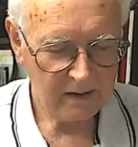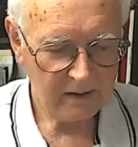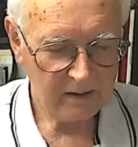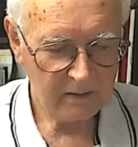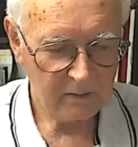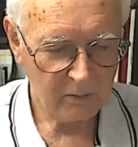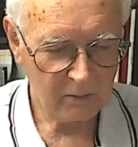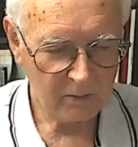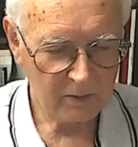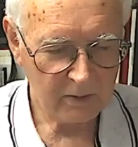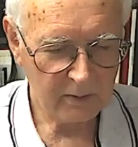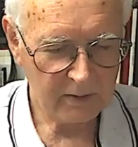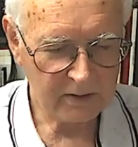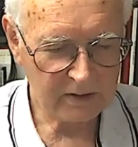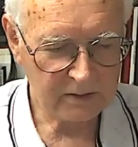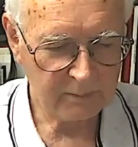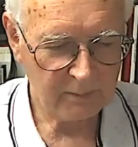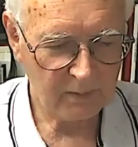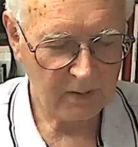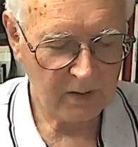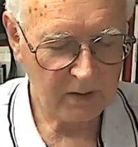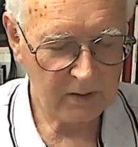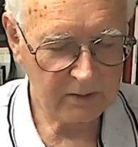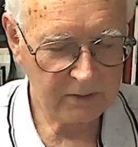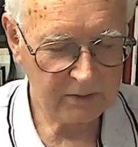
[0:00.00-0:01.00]
auto
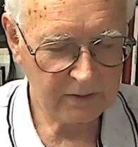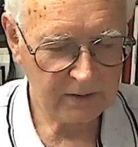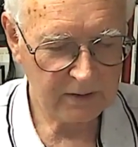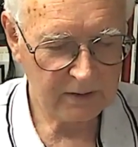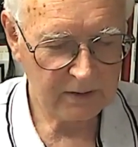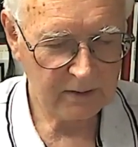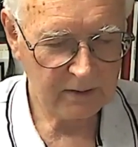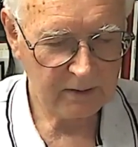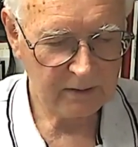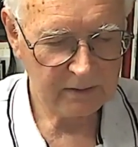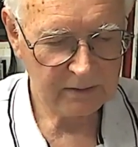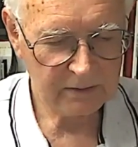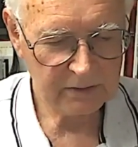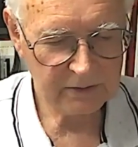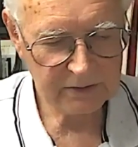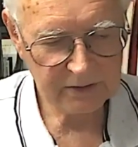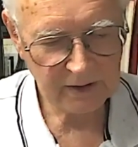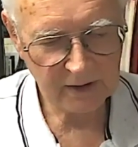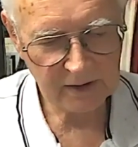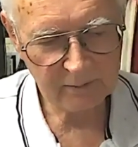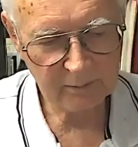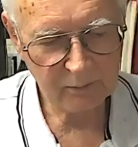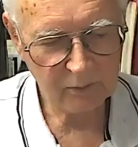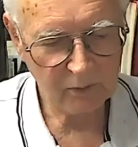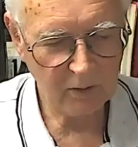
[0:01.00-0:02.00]
exposure,
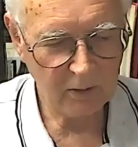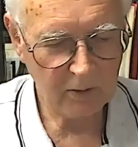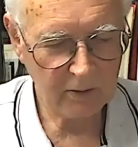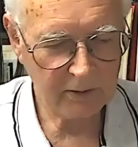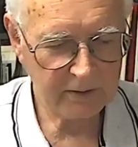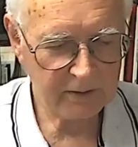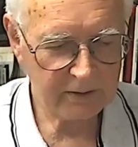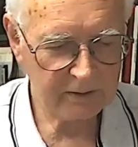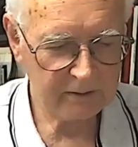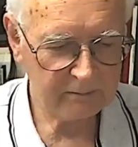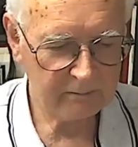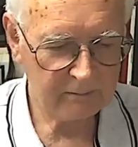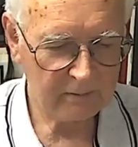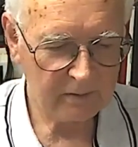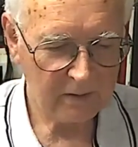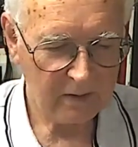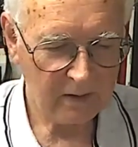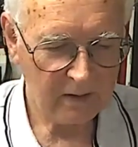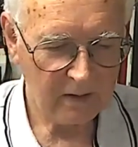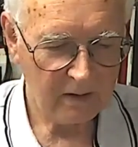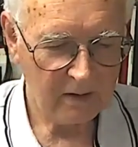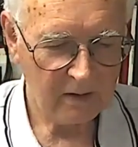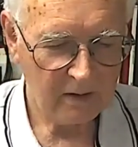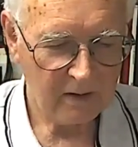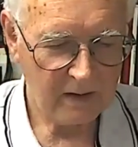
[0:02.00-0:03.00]
shutter priority,
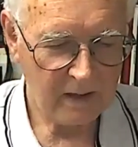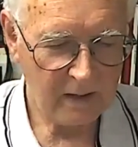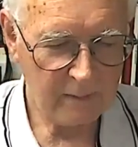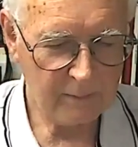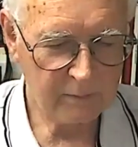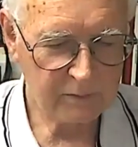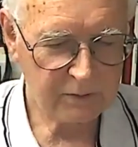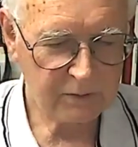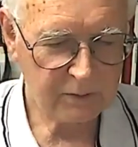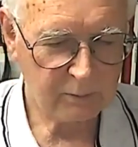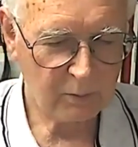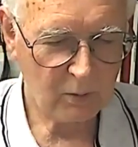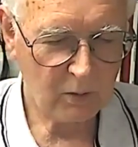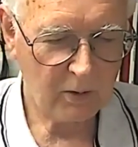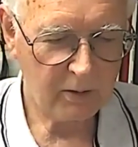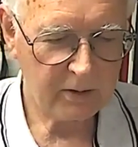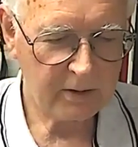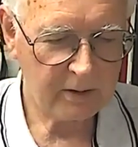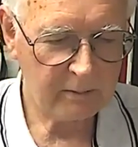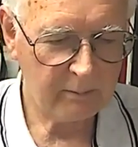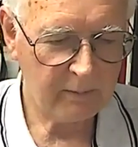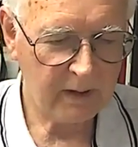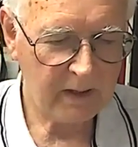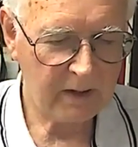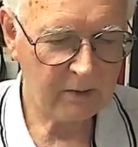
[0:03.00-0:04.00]
aperture
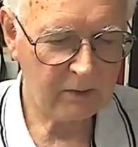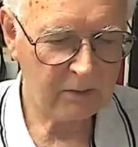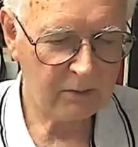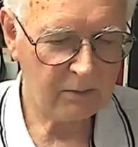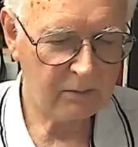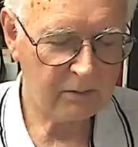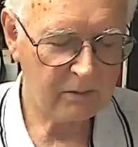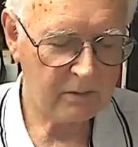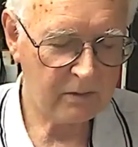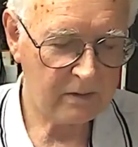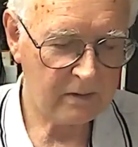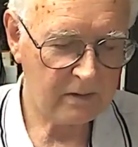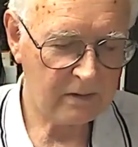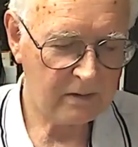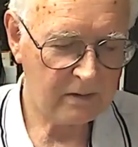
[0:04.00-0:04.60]
priority, manual,